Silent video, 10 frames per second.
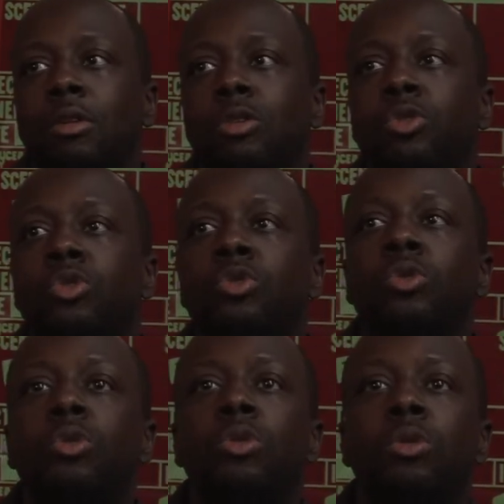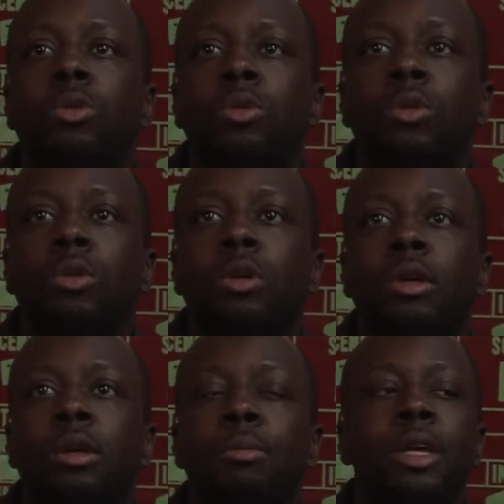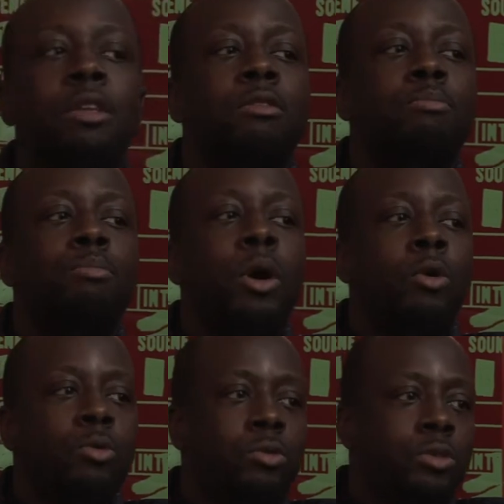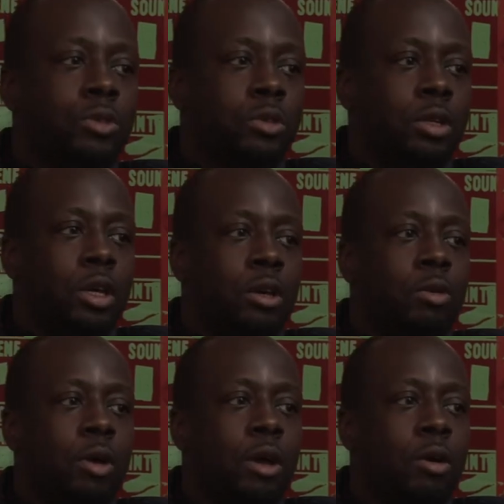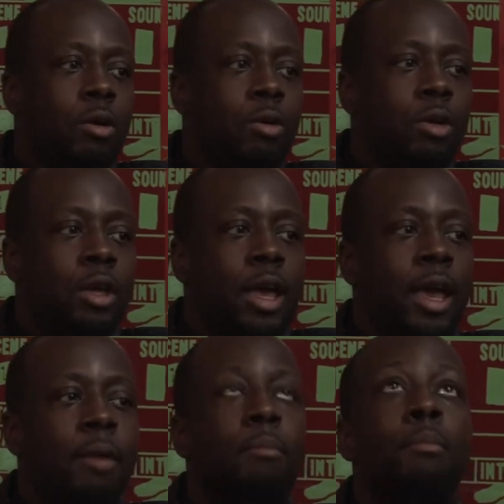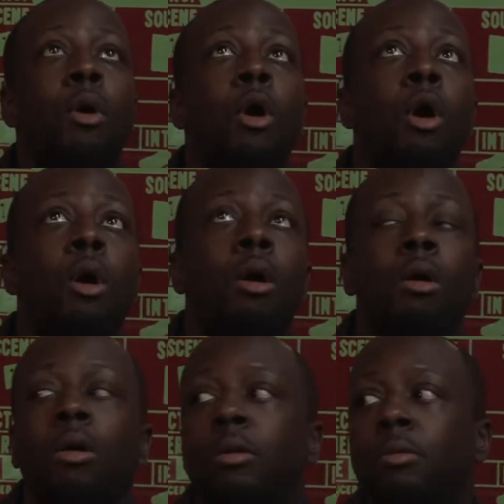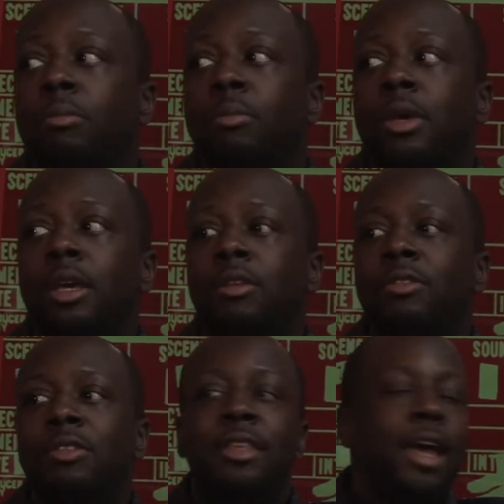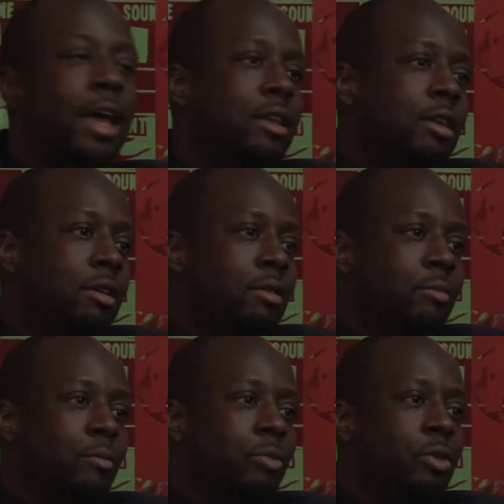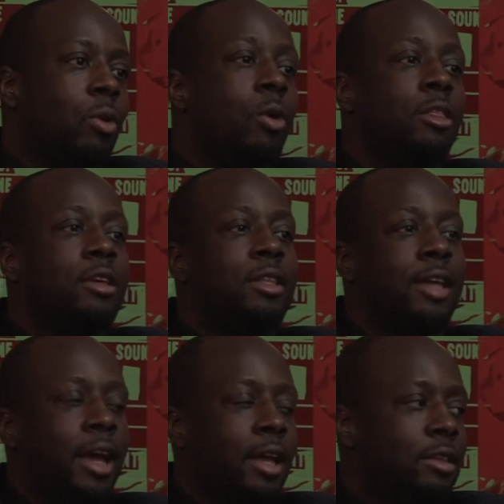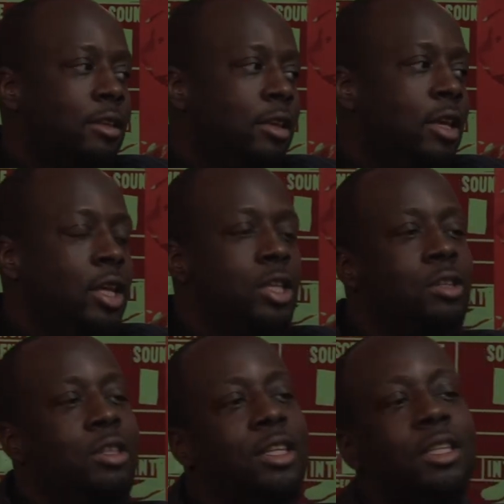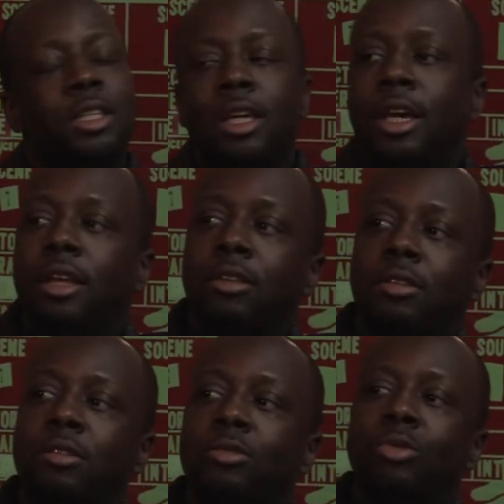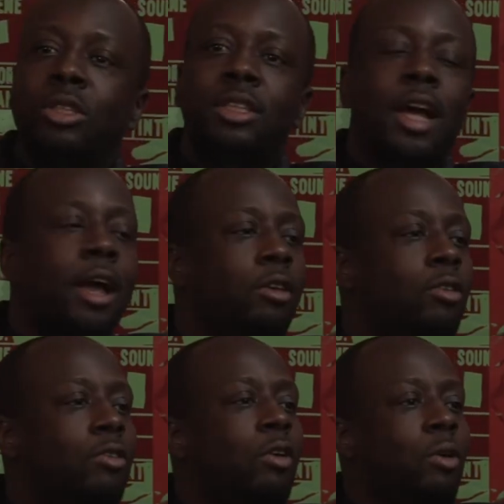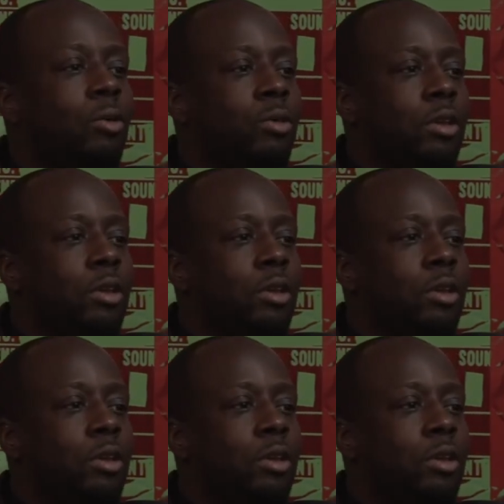Zo means bones in Creole, and Mo means dead or the dead. So this kid was 9 years old